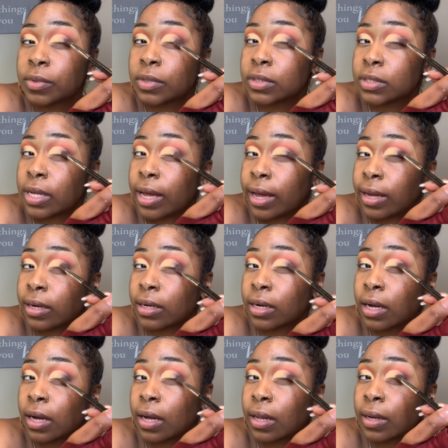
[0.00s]
Adding the
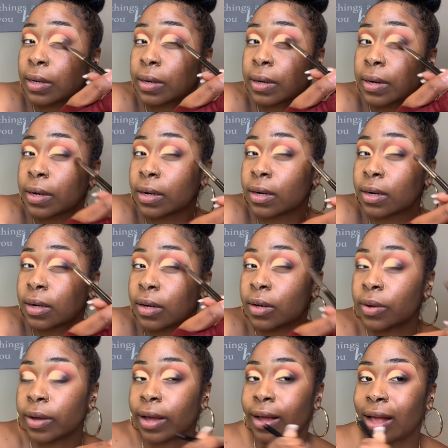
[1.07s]
color,
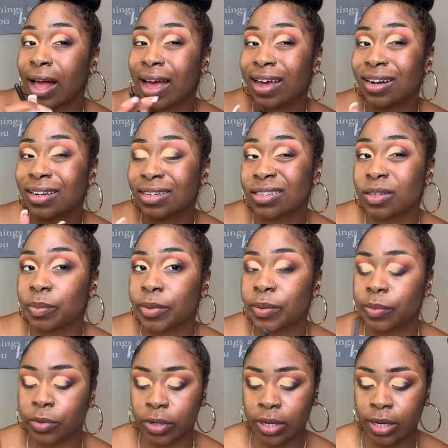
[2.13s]
okay? Add a little bit
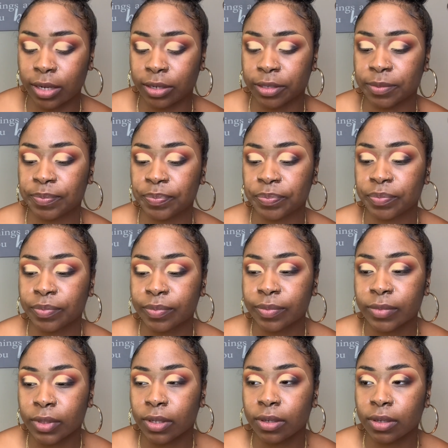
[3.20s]
more color
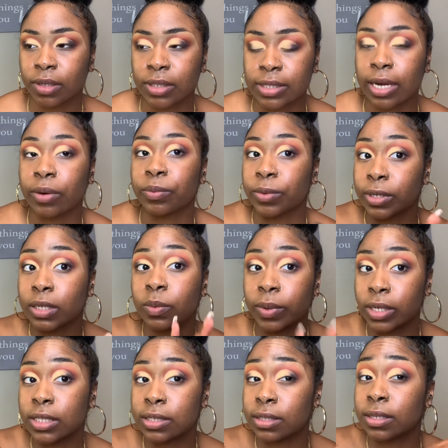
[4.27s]
because I really want
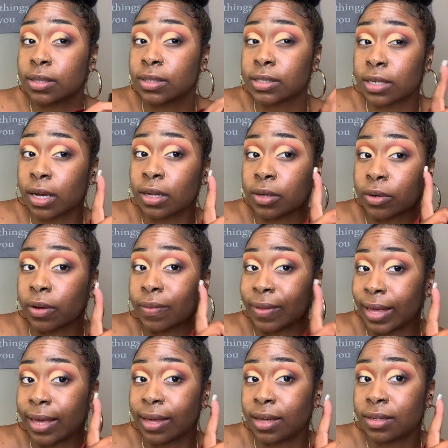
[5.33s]
to see this color on the
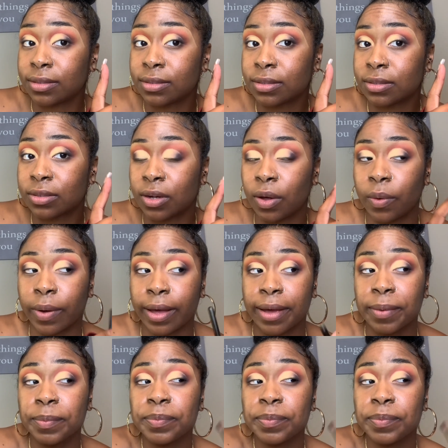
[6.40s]
end, okay?